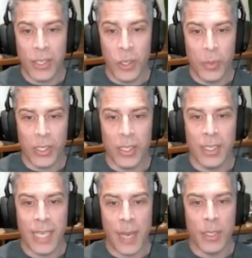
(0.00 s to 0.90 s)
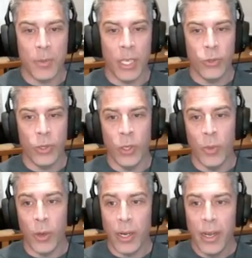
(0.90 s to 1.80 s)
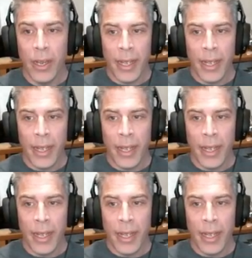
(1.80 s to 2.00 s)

so persistent damage module no more,